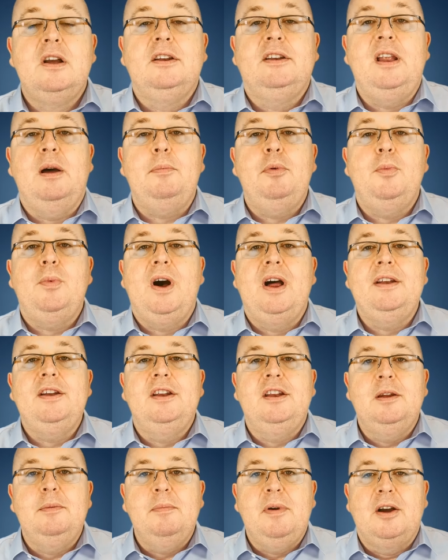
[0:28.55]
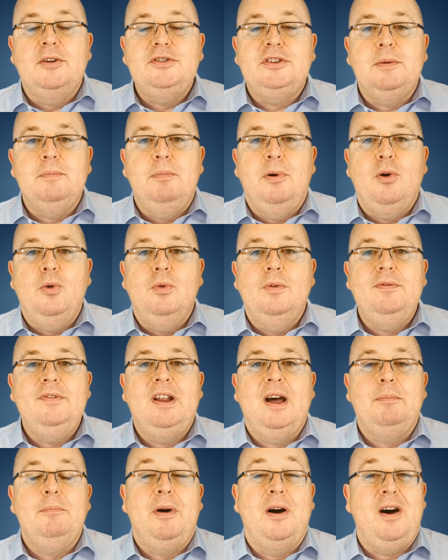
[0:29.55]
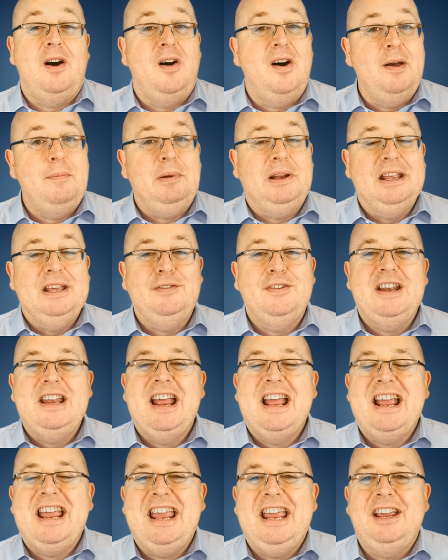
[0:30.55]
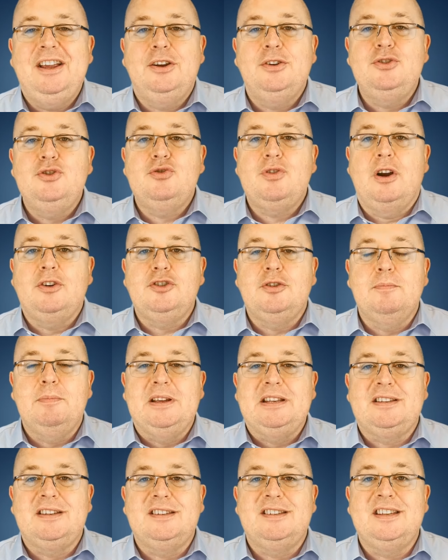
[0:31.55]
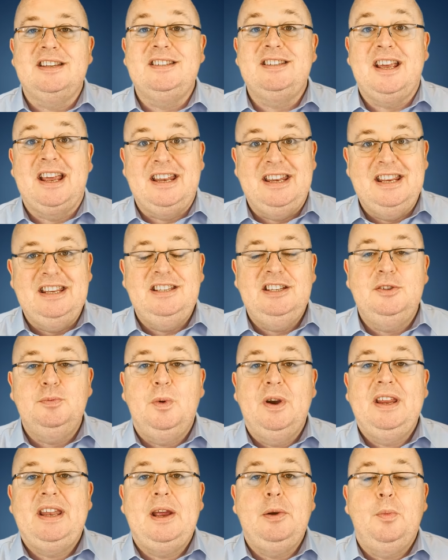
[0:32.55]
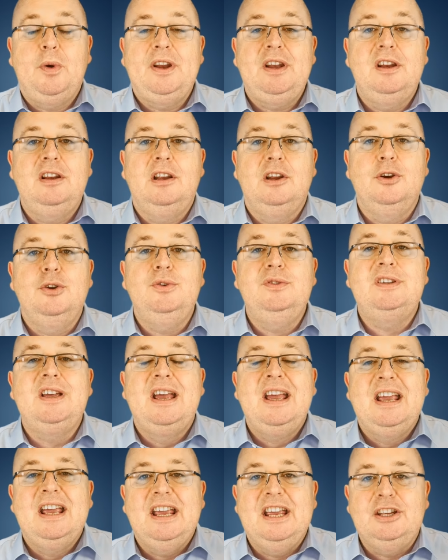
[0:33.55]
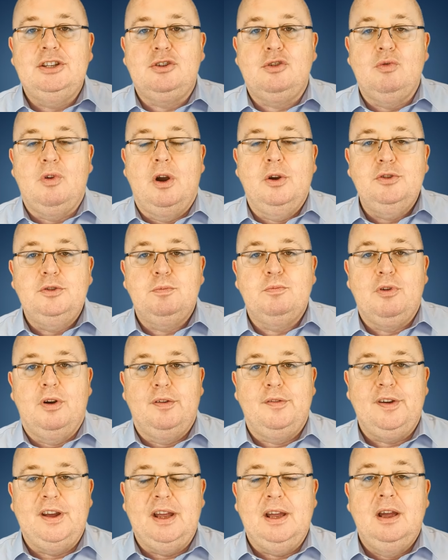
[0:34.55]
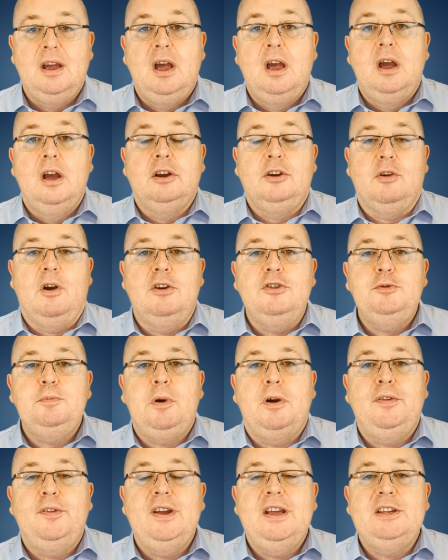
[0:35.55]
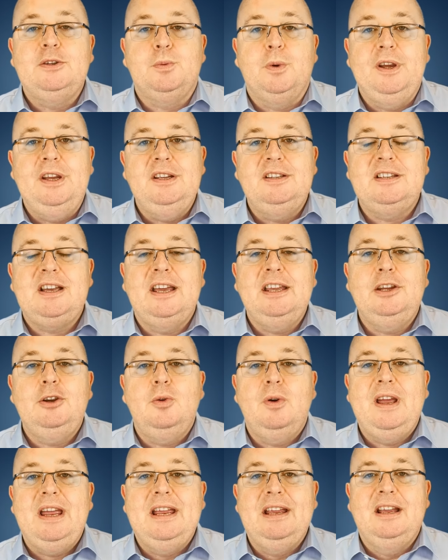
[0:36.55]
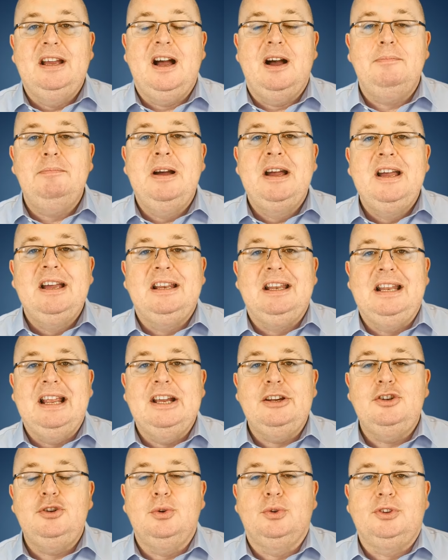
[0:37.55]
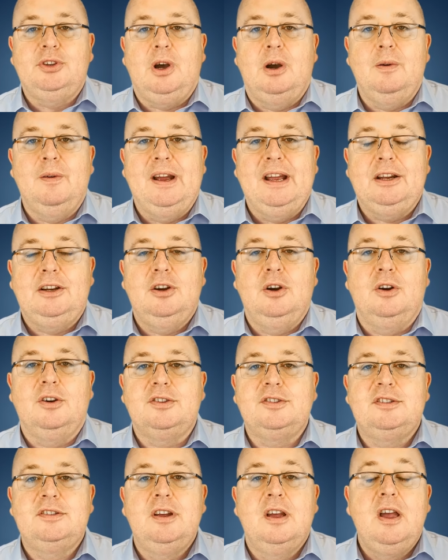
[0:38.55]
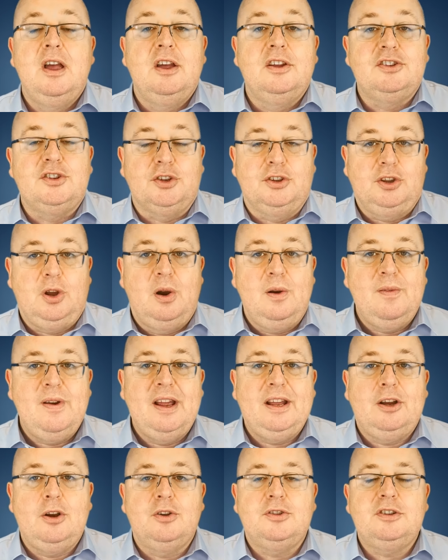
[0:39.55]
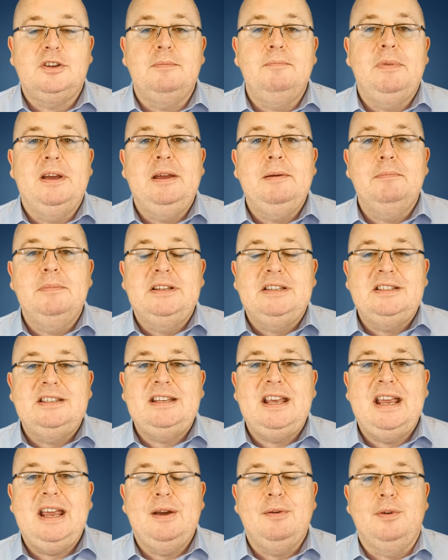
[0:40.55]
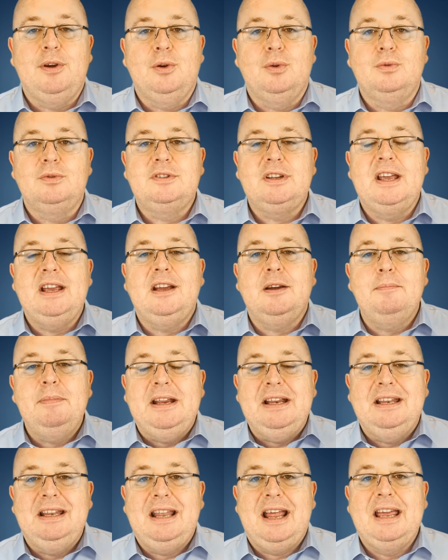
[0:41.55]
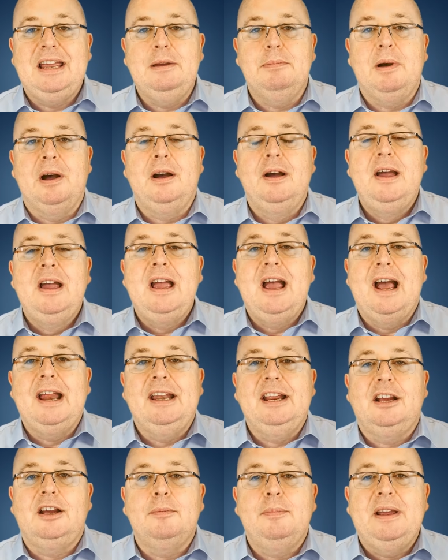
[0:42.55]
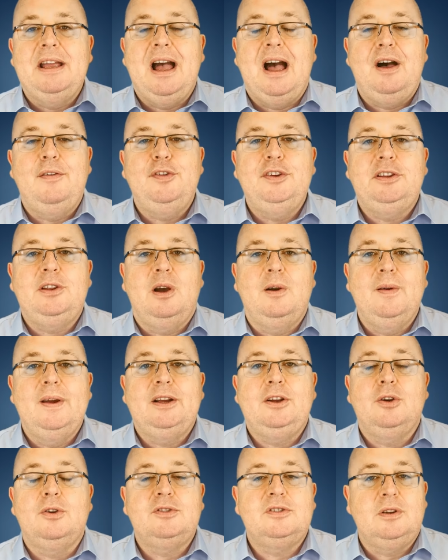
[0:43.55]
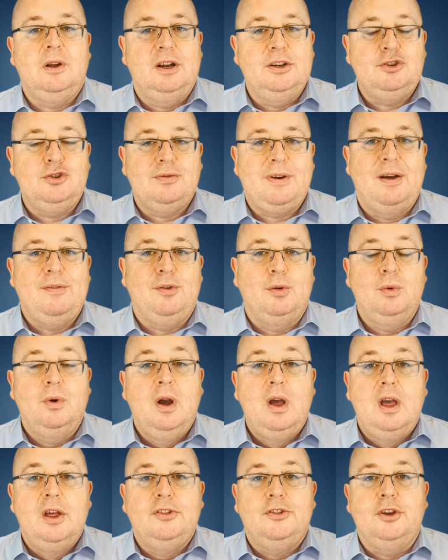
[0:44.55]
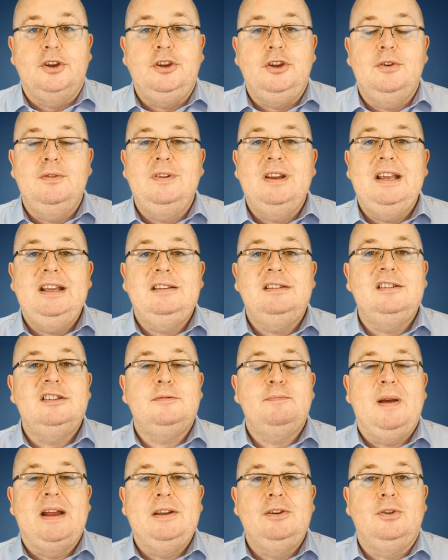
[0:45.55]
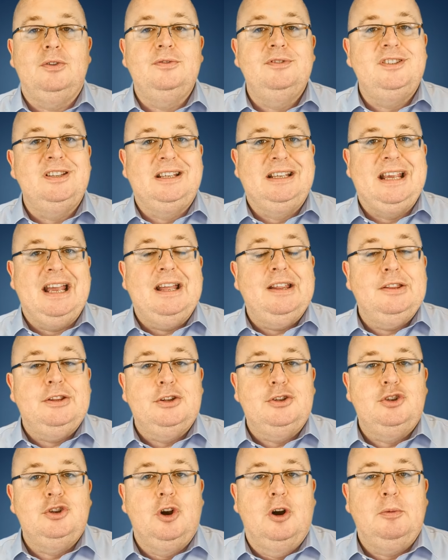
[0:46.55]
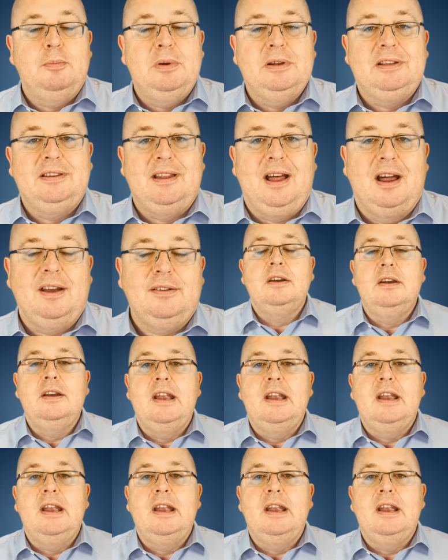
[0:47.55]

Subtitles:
Number one, and the most important number I believe in construction businesses, and this is where they win and lose, is gross profit. Gross profit is where you take your income less your direct costs. So direct costs can be materials, it can be labour, and it can be other direct costs like travel that you need to spend on to get the job done.